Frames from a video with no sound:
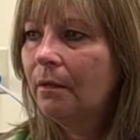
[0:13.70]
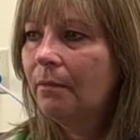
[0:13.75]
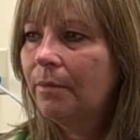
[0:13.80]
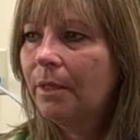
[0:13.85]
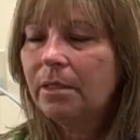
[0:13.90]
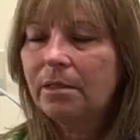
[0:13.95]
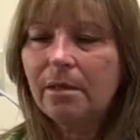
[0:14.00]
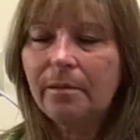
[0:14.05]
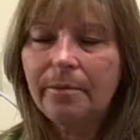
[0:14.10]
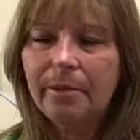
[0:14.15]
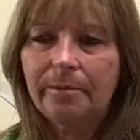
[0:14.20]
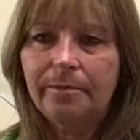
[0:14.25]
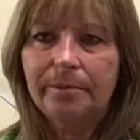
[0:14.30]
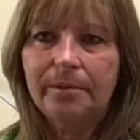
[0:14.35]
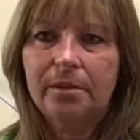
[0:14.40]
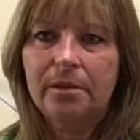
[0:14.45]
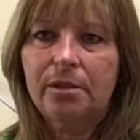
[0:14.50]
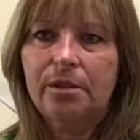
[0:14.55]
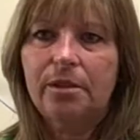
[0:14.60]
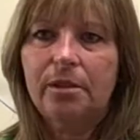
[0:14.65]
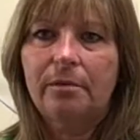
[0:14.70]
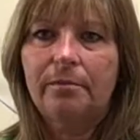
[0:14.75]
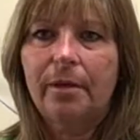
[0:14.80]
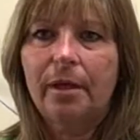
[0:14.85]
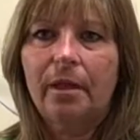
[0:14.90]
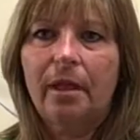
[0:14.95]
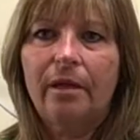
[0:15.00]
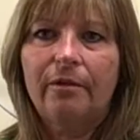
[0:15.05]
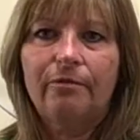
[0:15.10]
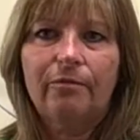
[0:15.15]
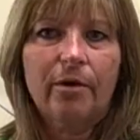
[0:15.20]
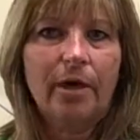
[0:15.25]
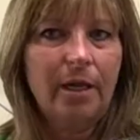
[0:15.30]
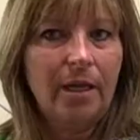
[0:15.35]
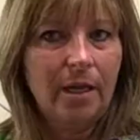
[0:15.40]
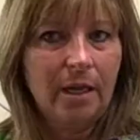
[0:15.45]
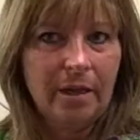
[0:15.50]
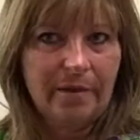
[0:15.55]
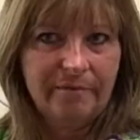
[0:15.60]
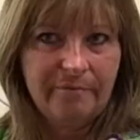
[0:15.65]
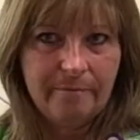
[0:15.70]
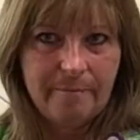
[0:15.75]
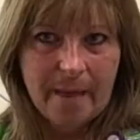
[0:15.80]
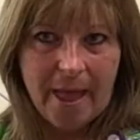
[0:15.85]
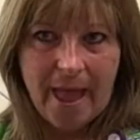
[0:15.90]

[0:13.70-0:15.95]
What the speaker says: because I'm in a position in my life where I can give